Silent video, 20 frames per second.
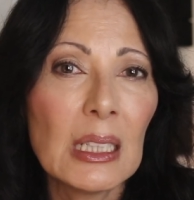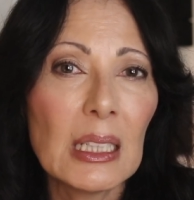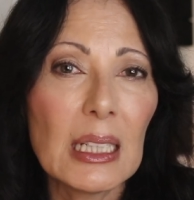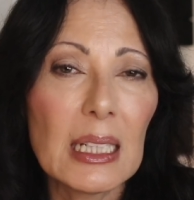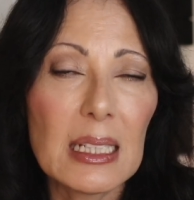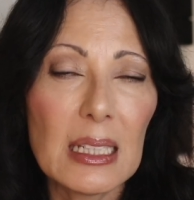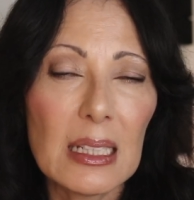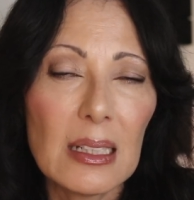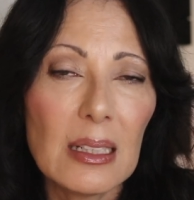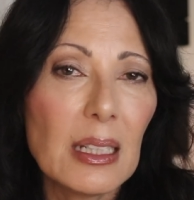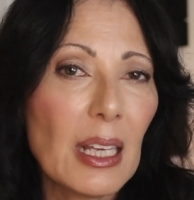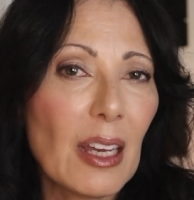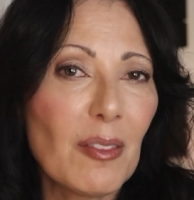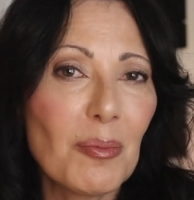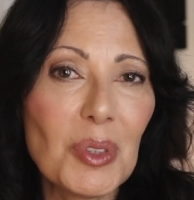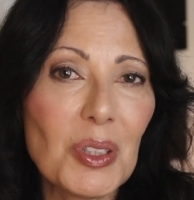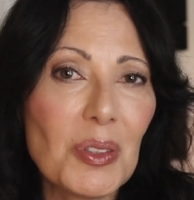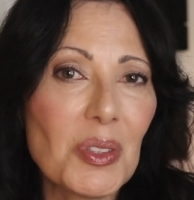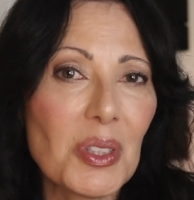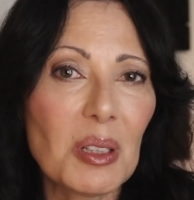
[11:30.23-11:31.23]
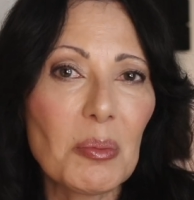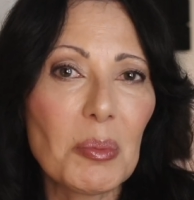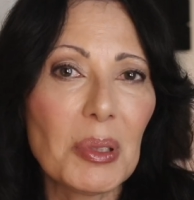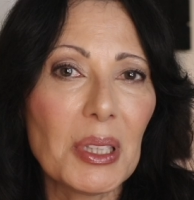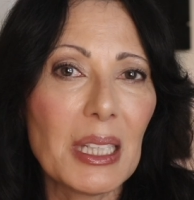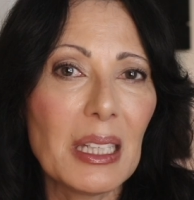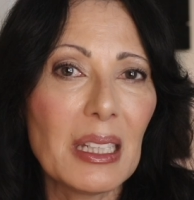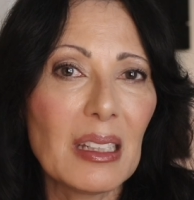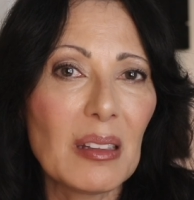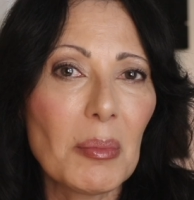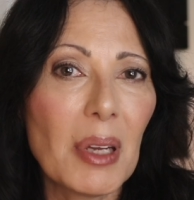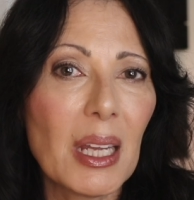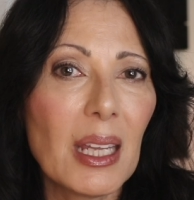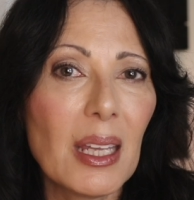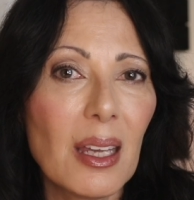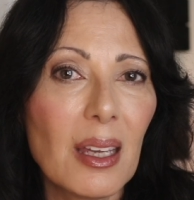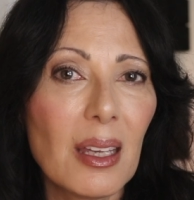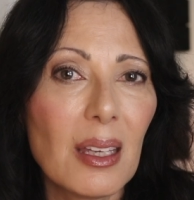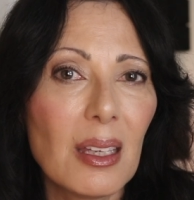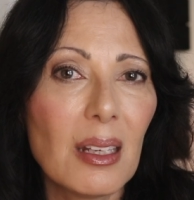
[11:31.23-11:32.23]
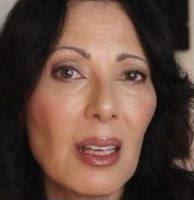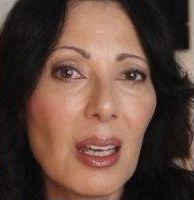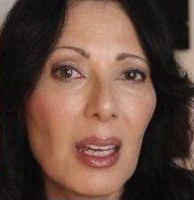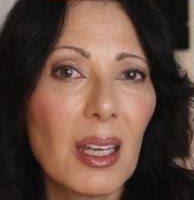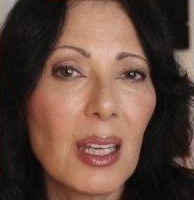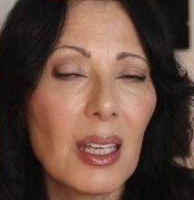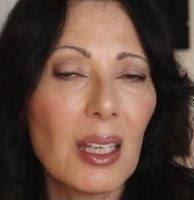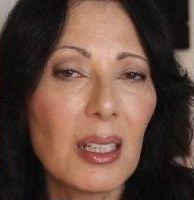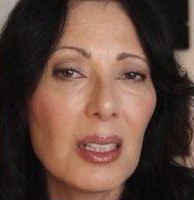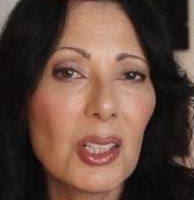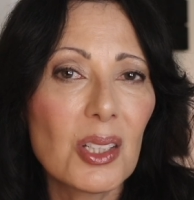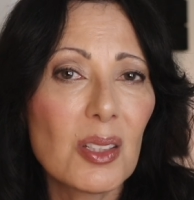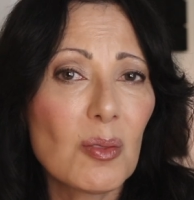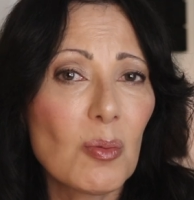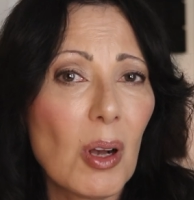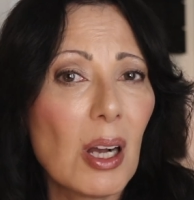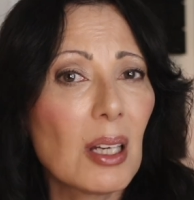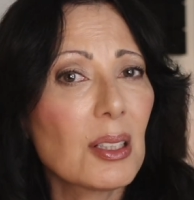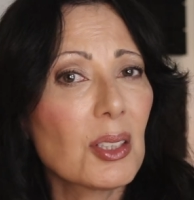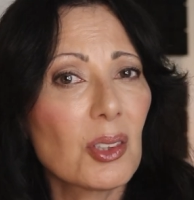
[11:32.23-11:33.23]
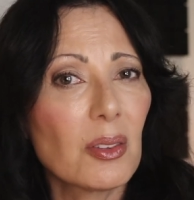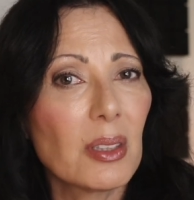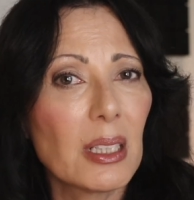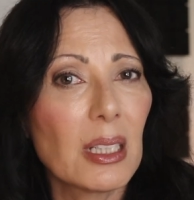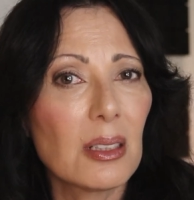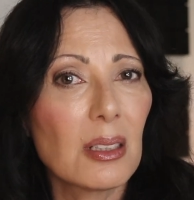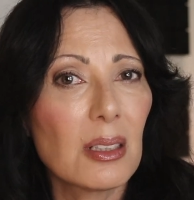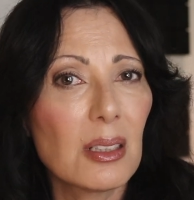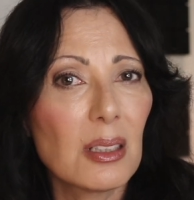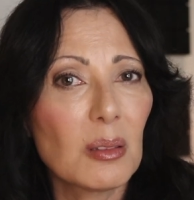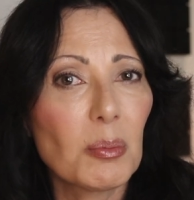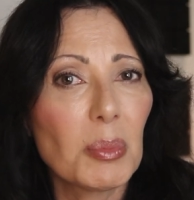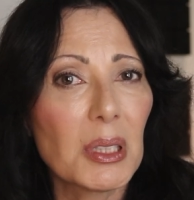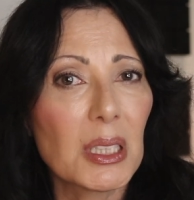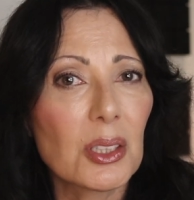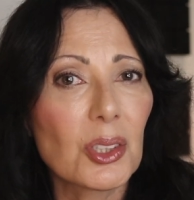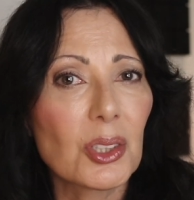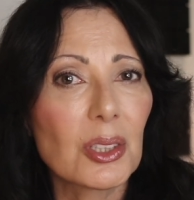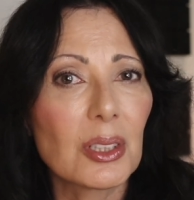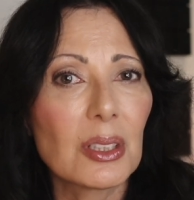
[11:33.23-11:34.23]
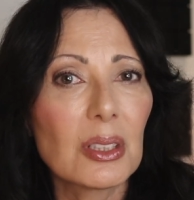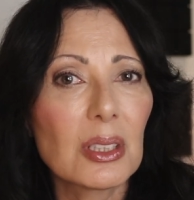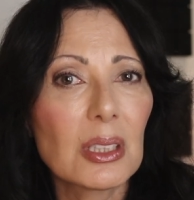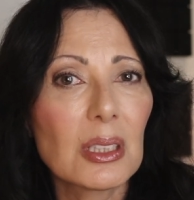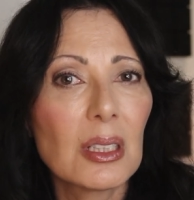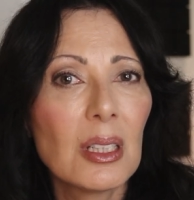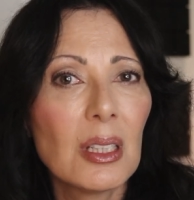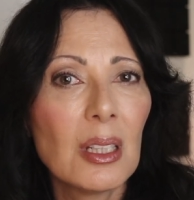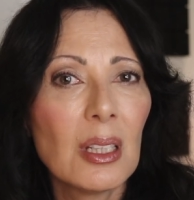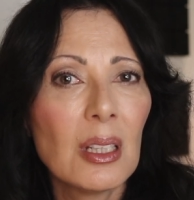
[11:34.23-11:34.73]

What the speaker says: I didn't have music playing in my head. I just walked around and took pictures.